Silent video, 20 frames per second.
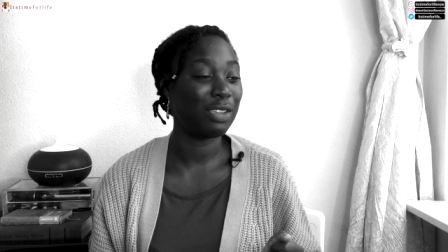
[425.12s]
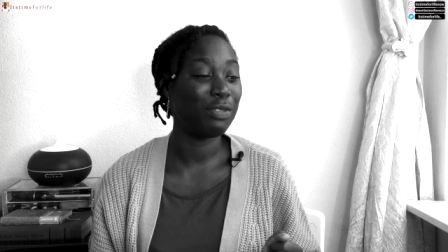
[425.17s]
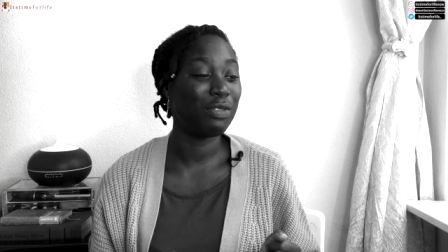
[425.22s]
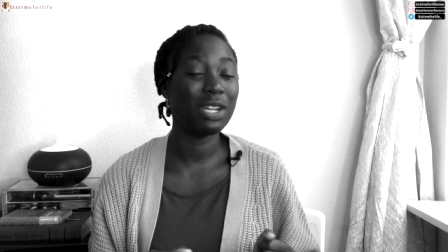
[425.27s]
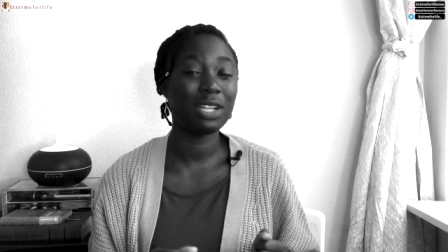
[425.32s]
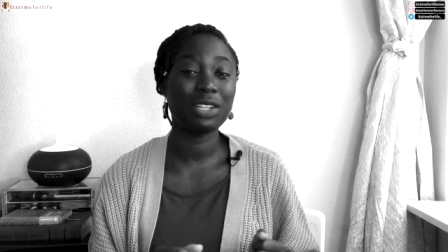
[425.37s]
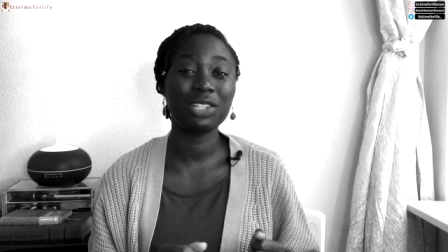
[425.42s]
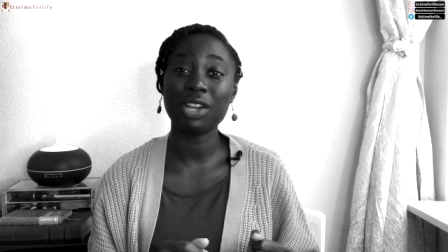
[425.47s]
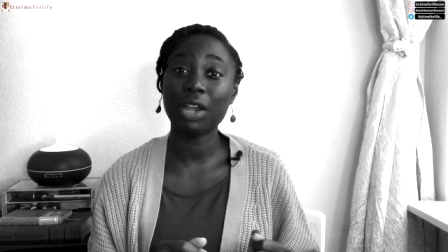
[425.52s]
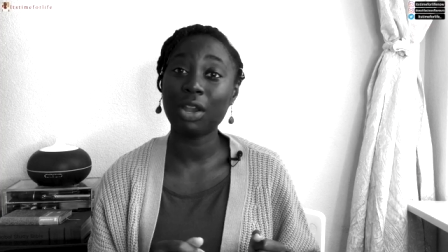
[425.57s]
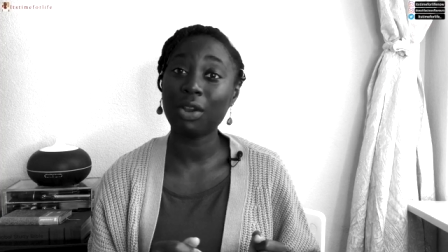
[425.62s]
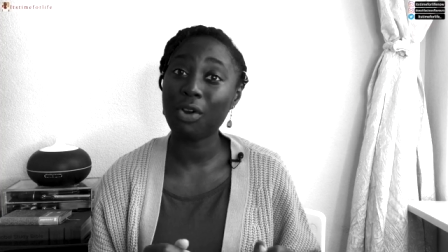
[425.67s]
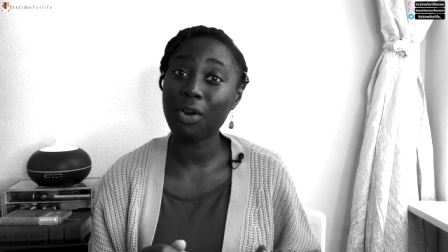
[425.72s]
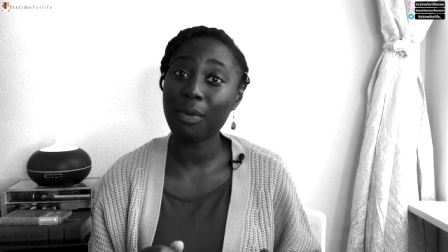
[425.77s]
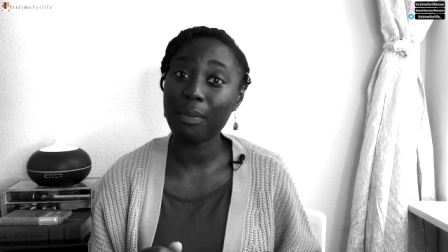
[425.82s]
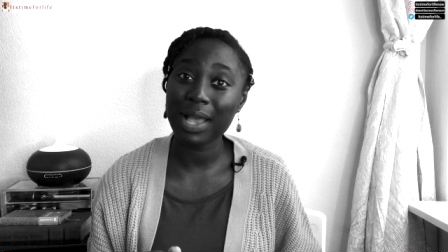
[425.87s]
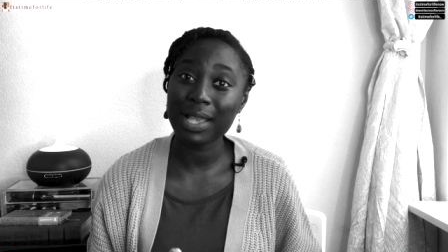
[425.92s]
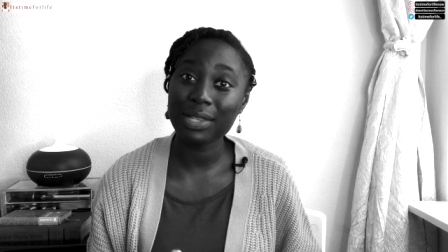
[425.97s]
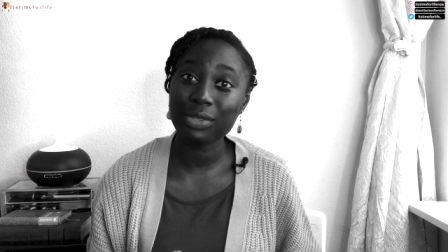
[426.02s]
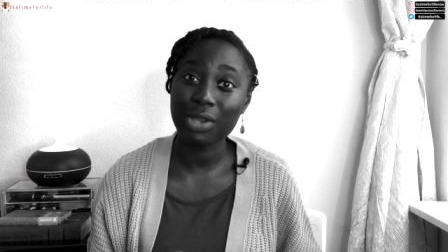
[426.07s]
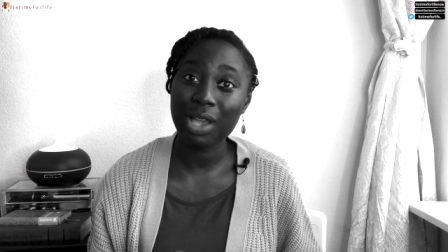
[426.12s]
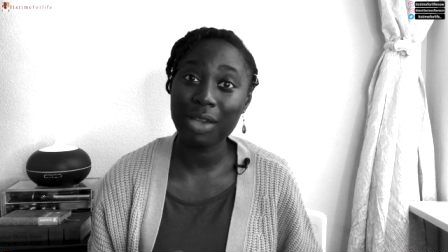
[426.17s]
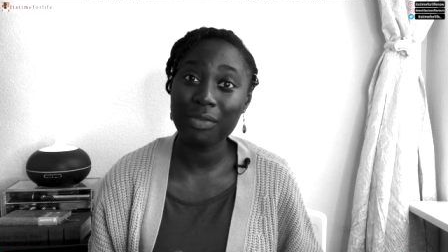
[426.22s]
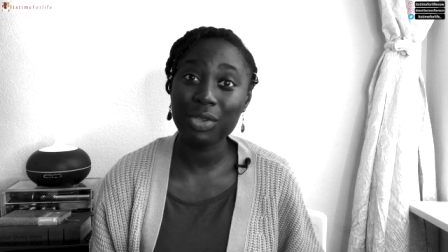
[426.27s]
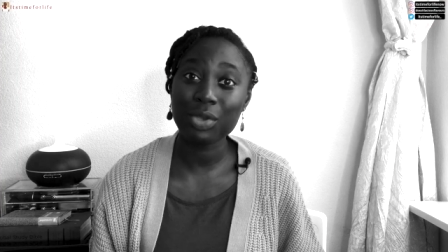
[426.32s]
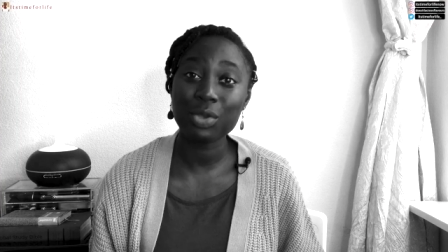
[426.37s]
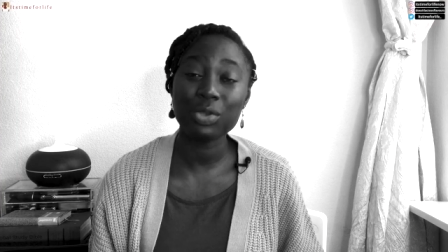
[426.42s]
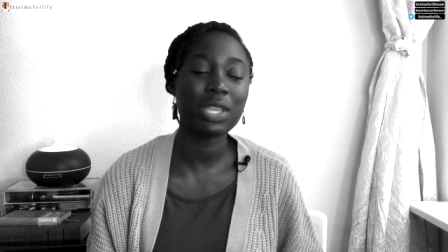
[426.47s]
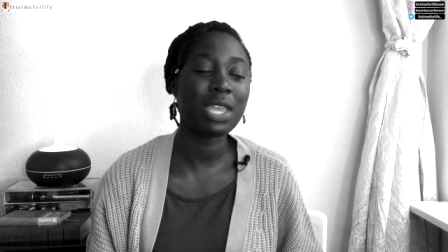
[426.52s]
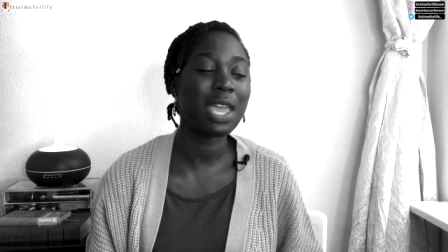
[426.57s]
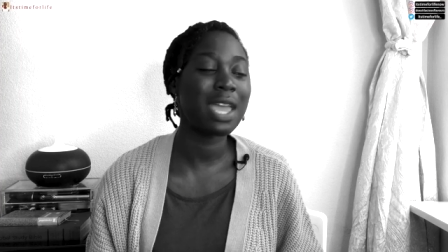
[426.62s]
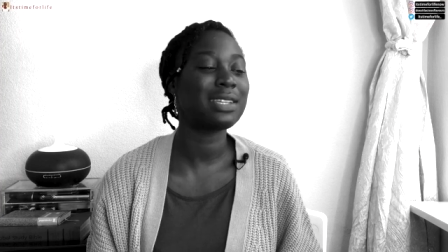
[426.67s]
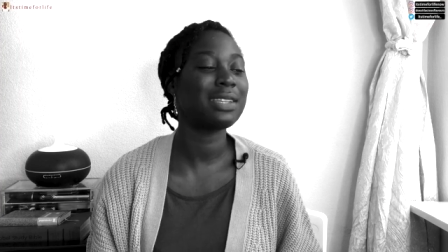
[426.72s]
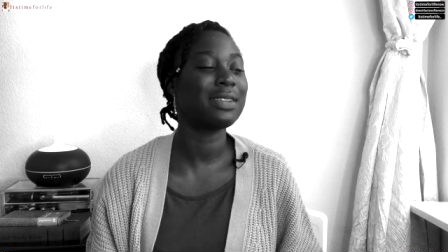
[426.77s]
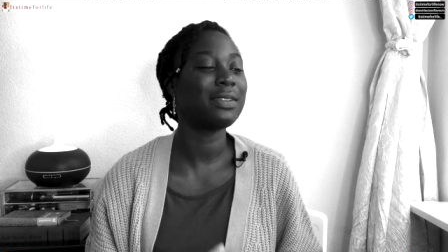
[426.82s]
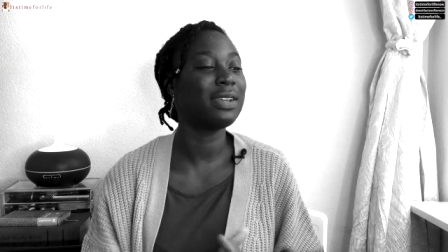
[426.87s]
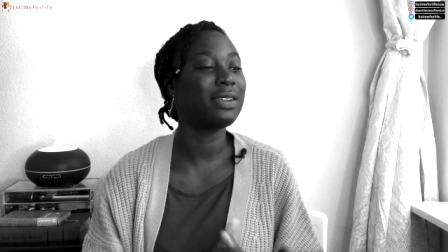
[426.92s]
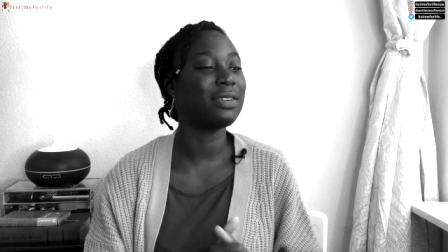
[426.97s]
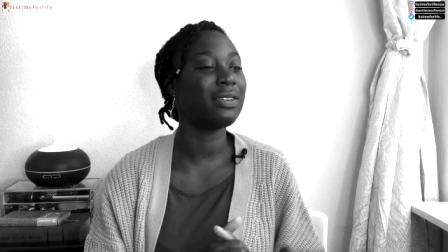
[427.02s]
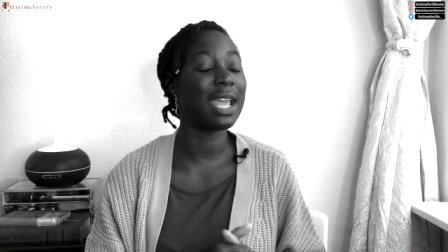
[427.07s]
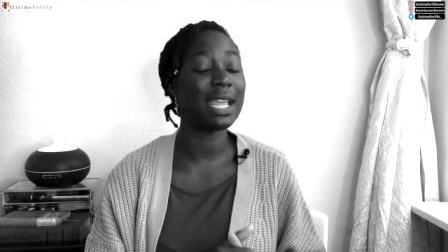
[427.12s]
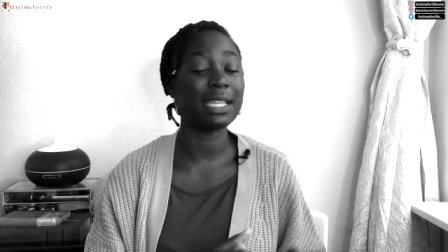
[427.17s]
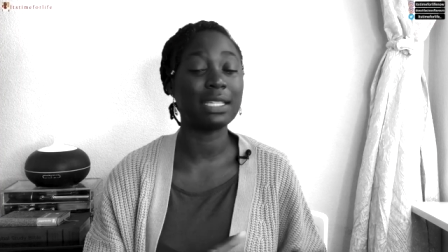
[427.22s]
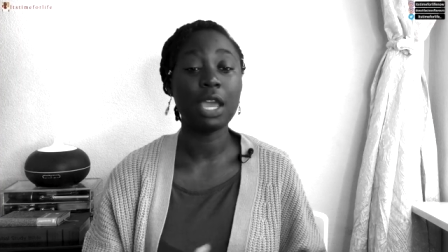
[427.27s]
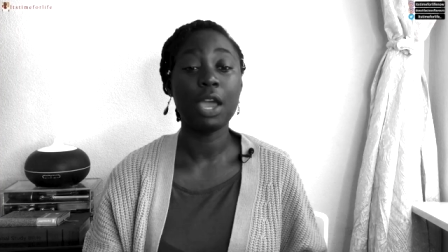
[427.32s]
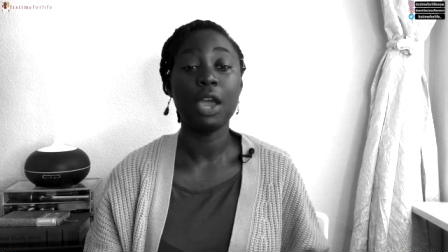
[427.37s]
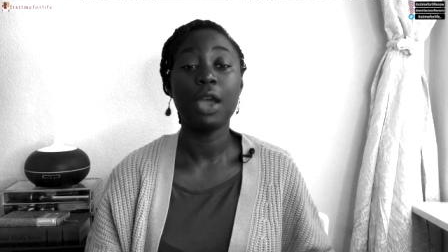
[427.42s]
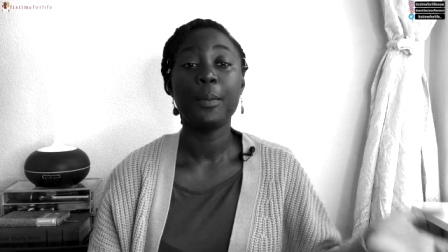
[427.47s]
even the charcoal mask, you haven't used it yet, great.